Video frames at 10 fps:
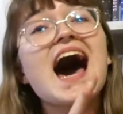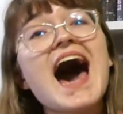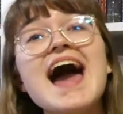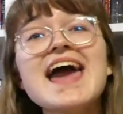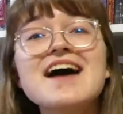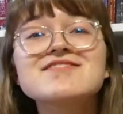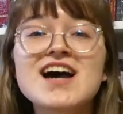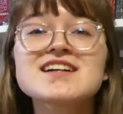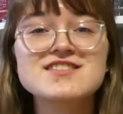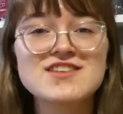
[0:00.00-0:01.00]
I have
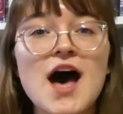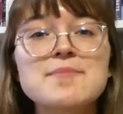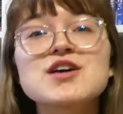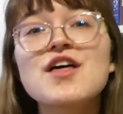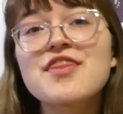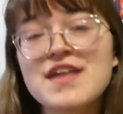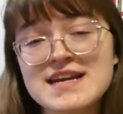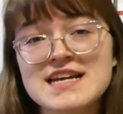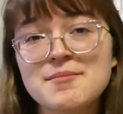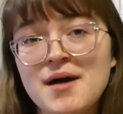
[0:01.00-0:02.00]
not stopped
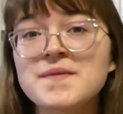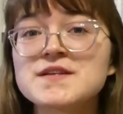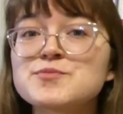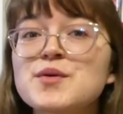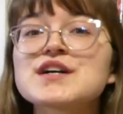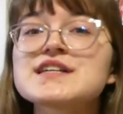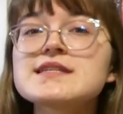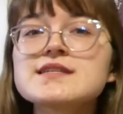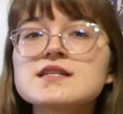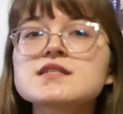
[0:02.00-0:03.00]
thinking about this book
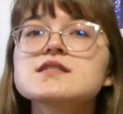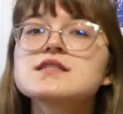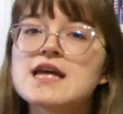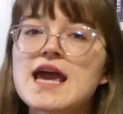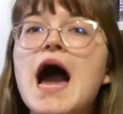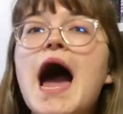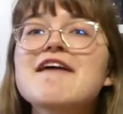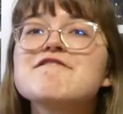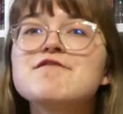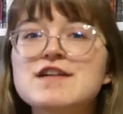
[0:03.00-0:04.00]
since the day
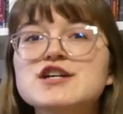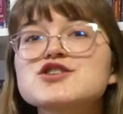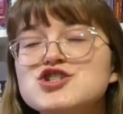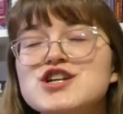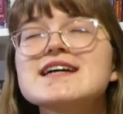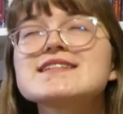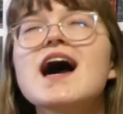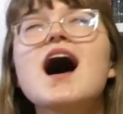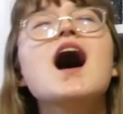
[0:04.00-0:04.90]
I finished it.